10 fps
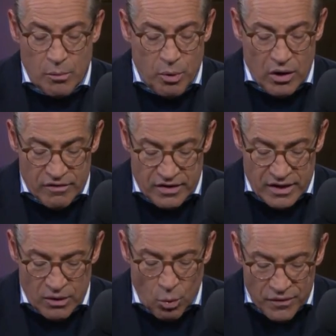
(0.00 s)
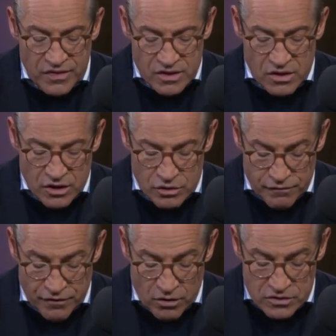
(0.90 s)
all part of it. And one thing you can do,
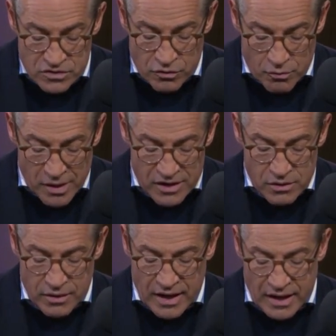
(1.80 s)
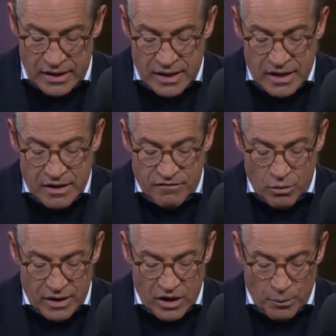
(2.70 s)
folks, to remind you again, if you
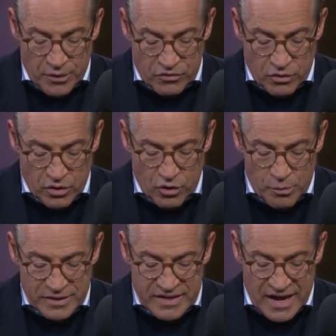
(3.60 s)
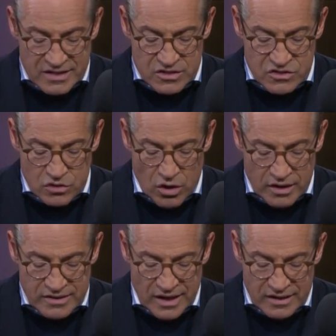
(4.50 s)
want to help Israel, go to
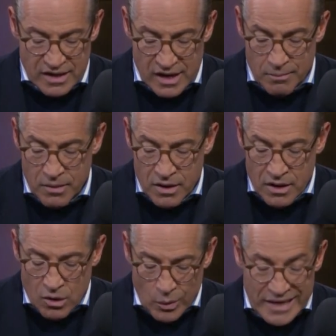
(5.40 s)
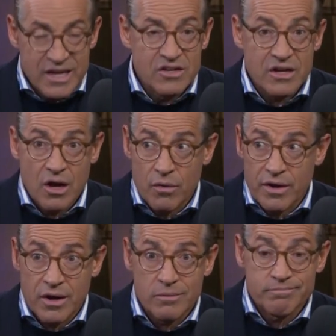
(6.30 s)
metaxastalk.com. We need you to go
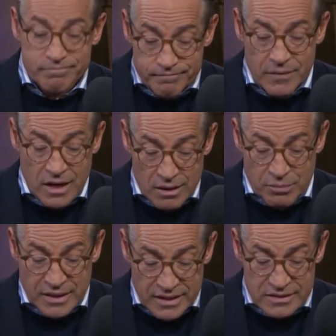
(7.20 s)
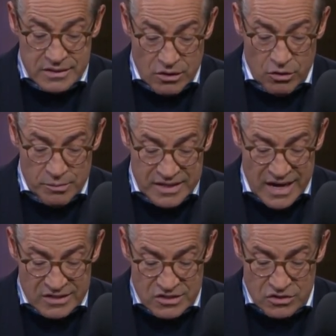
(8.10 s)
there. Please go to
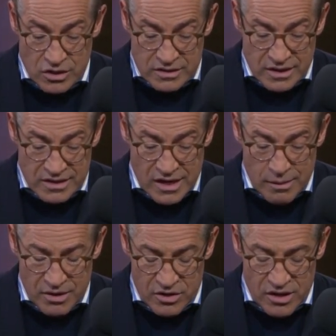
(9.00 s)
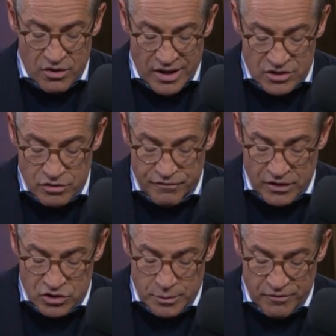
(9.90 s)
metaxastalk.com, International
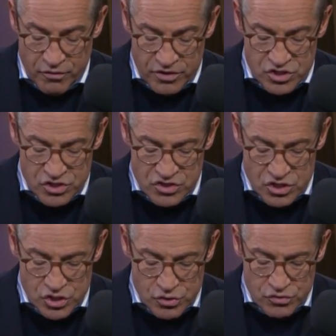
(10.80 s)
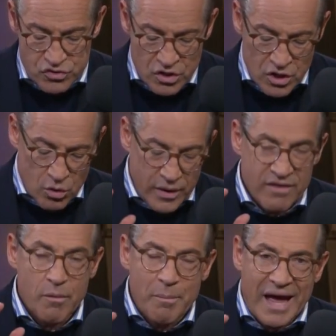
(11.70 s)
Fellowship of Christians and Jews. We
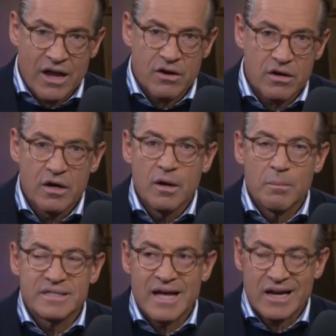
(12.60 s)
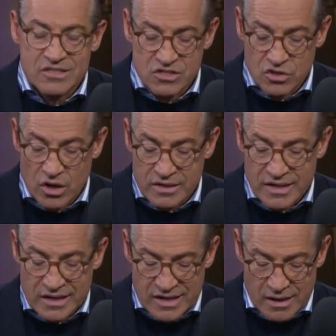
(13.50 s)
have a banner,
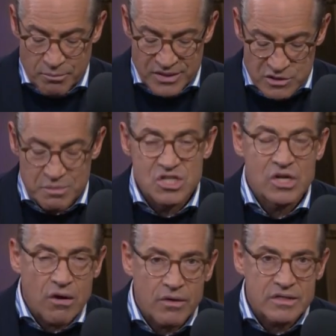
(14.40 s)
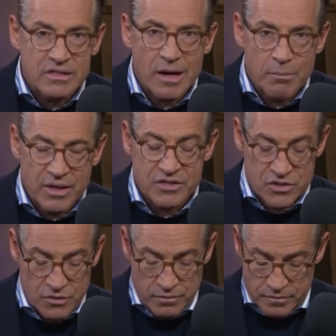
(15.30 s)
metaxastalk.com. Please be generous. God bless you.